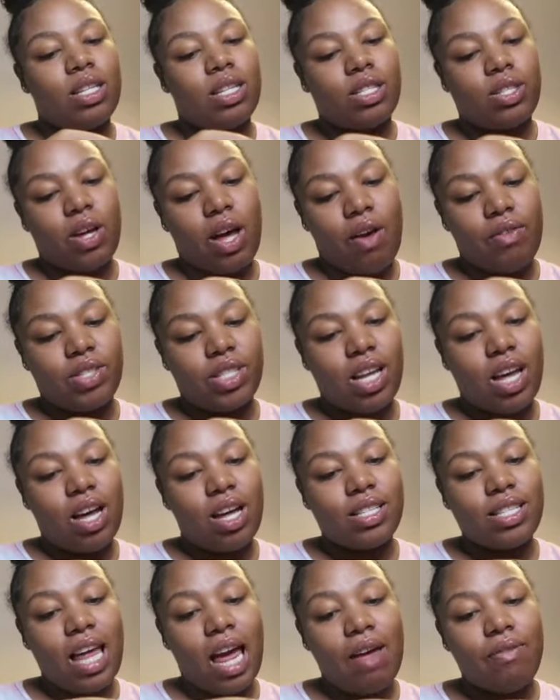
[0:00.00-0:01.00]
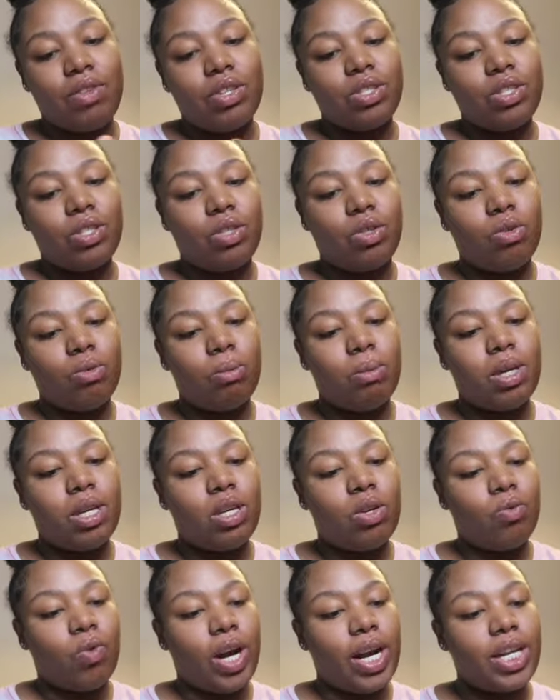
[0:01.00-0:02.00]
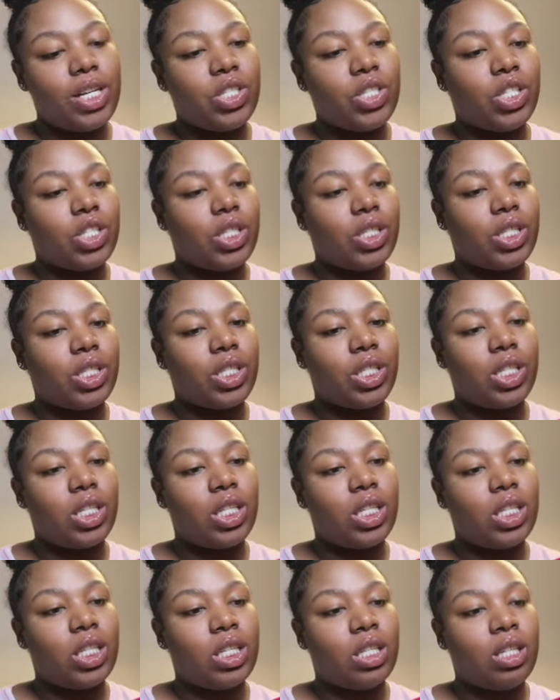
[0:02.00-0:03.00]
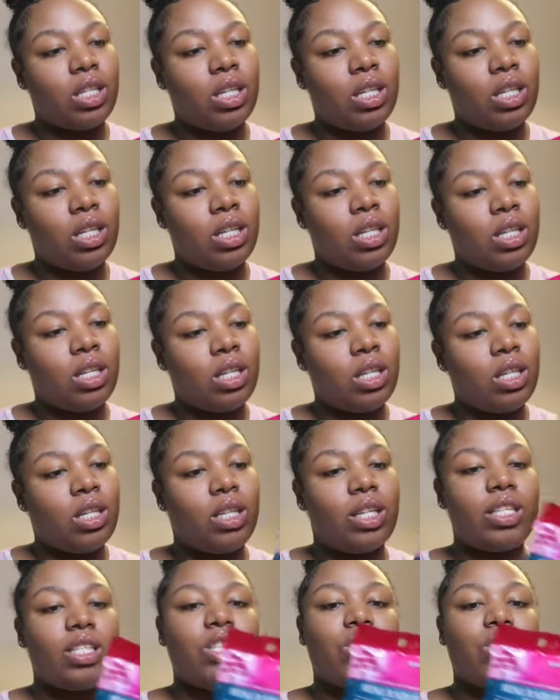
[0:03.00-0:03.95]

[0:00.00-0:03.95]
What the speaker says: So I have socks. I have this cute mini razor. This